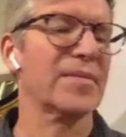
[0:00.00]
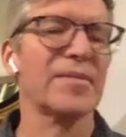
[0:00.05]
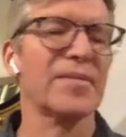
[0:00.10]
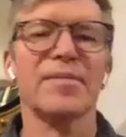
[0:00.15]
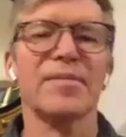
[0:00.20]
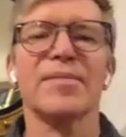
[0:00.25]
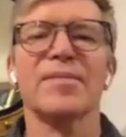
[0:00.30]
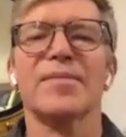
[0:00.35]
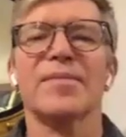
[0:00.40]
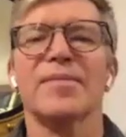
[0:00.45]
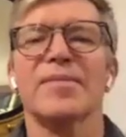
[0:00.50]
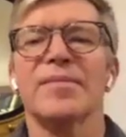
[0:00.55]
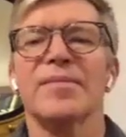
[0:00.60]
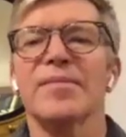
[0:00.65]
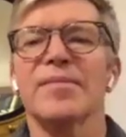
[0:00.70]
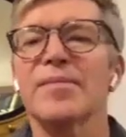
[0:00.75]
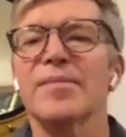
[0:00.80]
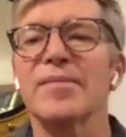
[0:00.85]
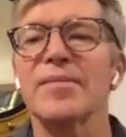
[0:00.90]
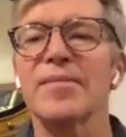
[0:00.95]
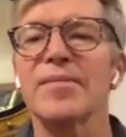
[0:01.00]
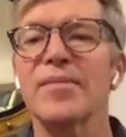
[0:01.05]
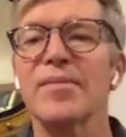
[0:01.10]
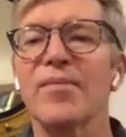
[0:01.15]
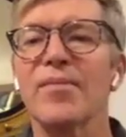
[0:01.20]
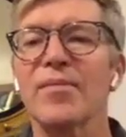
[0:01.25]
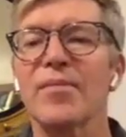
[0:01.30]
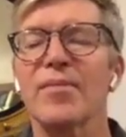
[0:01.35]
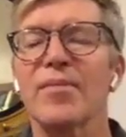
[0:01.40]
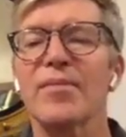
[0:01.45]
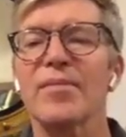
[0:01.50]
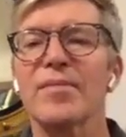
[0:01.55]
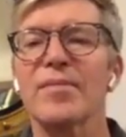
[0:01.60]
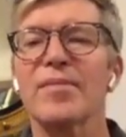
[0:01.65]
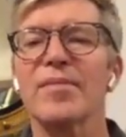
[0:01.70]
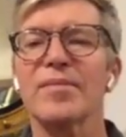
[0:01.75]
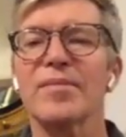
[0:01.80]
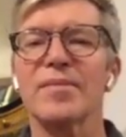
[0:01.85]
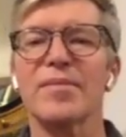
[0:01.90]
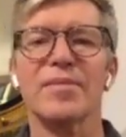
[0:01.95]

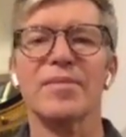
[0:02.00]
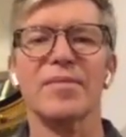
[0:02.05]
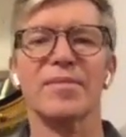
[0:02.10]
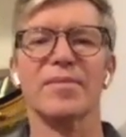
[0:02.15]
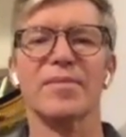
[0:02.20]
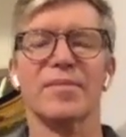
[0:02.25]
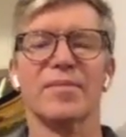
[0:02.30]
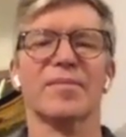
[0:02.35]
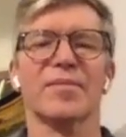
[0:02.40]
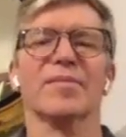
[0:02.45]
[no speech]